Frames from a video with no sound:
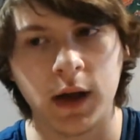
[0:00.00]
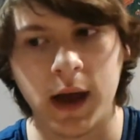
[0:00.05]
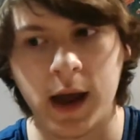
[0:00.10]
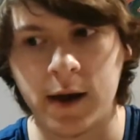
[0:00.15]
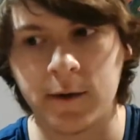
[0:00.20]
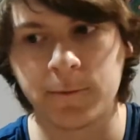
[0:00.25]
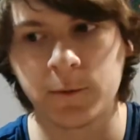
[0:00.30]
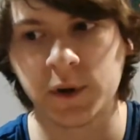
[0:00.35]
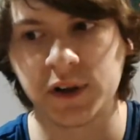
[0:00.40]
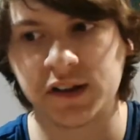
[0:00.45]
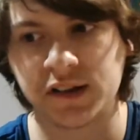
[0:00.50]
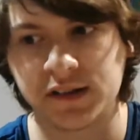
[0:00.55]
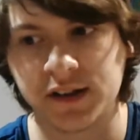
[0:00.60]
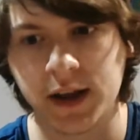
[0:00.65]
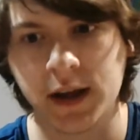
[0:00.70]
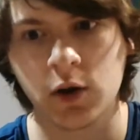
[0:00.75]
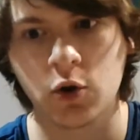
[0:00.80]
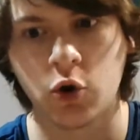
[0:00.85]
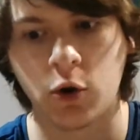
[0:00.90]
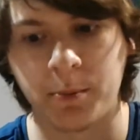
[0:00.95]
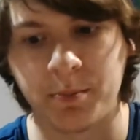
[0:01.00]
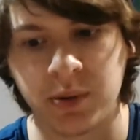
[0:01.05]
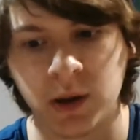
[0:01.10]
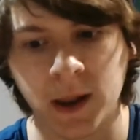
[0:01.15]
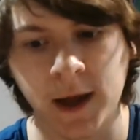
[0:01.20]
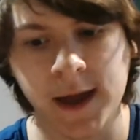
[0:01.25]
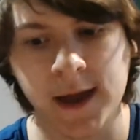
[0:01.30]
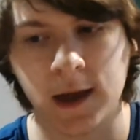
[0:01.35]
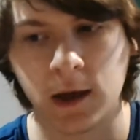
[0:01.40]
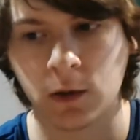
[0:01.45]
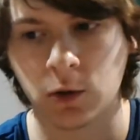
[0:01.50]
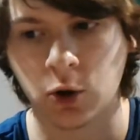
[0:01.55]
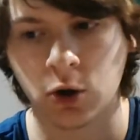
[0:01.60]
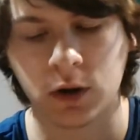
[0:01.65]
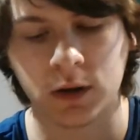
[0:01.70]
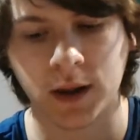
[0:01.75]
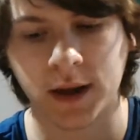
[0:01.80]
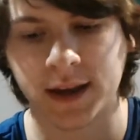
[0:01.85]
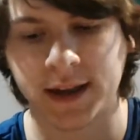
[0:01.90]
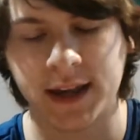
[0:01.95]
Every single play, it
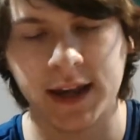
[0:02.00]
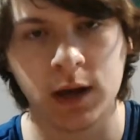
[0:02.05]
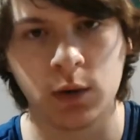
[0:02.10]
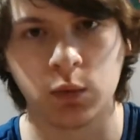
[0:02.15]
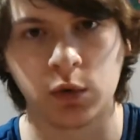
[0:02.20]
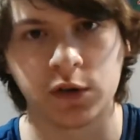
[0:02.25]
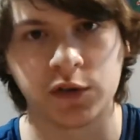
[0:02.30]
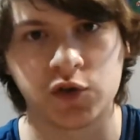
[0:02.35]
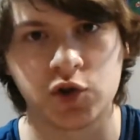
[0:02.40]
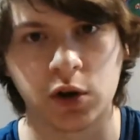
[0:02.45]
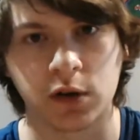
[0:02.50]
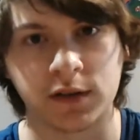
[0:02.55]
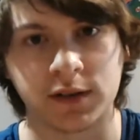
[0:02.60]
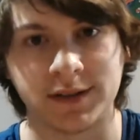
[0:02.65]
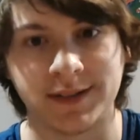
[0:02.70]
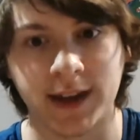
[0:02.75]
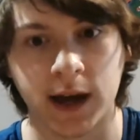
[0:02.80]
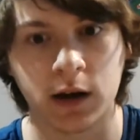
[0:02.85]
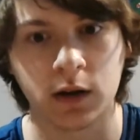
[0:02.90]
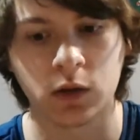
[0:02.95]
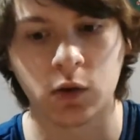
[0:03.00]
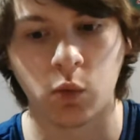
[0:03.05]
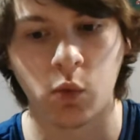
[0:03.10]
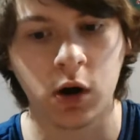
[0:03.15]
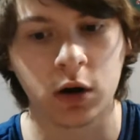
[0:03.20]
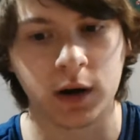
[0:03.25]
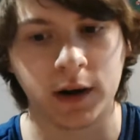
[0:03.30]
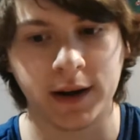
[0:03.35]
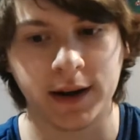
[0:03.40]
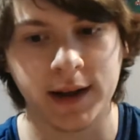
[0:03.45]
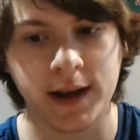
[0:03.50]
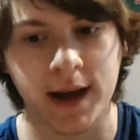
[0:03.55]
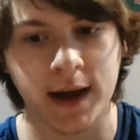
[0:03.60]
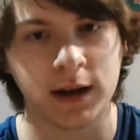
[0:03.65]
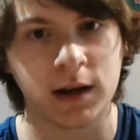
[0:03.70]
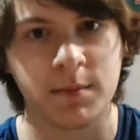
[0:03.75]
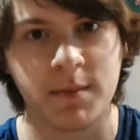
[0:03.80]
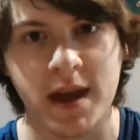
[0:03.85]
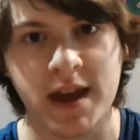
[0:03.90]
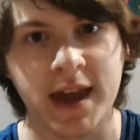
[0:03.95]
looked like he was just dead in the water. He
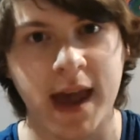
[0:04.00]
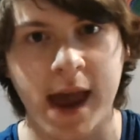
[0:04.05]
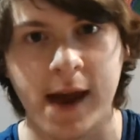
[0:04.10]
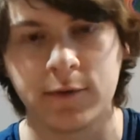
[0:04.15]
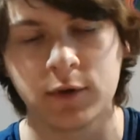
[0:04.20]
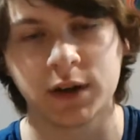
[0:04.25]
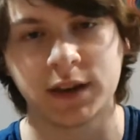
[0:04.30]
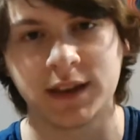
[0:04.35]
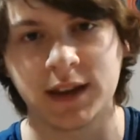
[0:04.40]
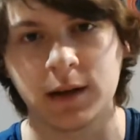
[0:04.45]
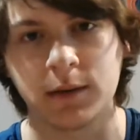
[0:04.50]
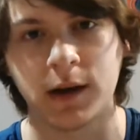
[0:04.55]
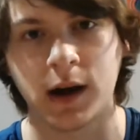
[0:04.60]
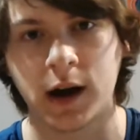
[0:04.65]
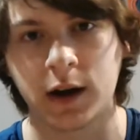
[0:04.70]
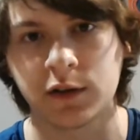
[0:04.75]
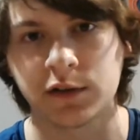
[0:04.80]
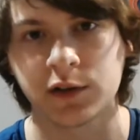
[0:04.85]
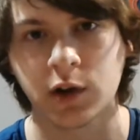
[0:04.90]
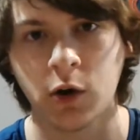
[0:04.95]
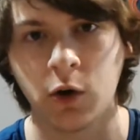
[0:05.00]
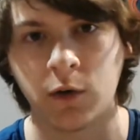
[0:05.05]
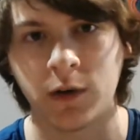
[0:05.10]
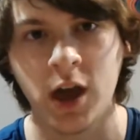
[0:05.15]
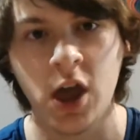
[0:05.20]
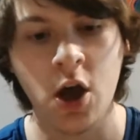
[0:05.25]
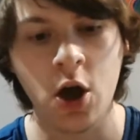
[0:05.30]
had to make everything on his own.